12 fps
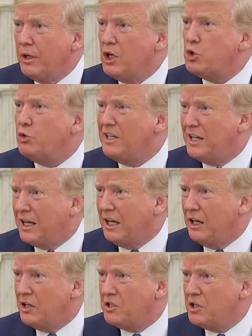It's
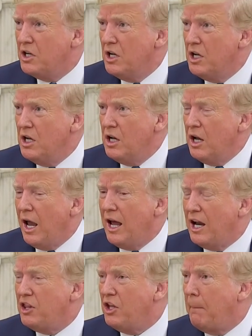ridiculous.
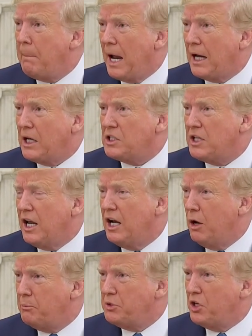And I think Pakistan
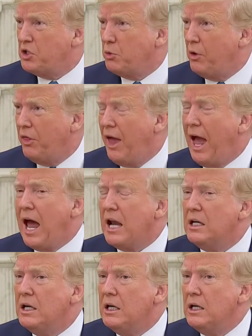helps us with
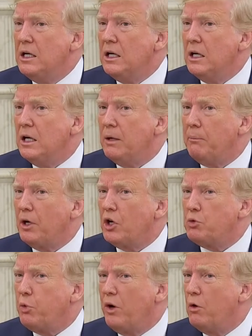that, uh,
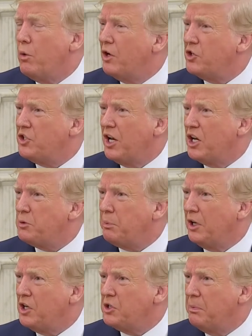because we don't want to stay as
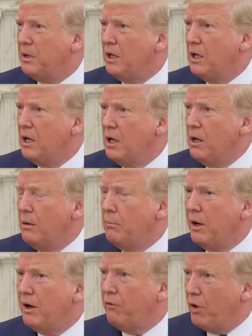policemen.
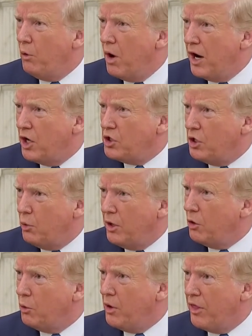But if we wanted to, we
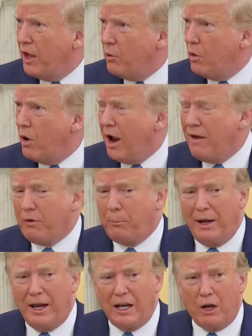could win that war. I have a
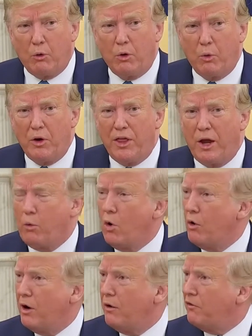plan that would win that
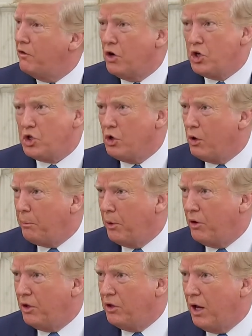war in a very short
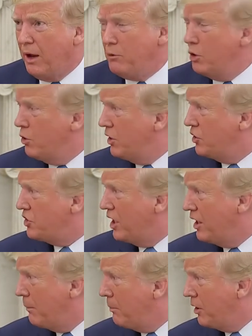period of time. You
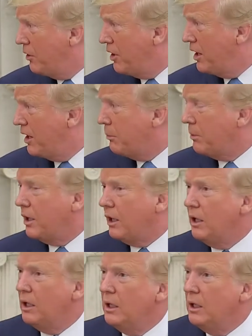understand that better than anybody.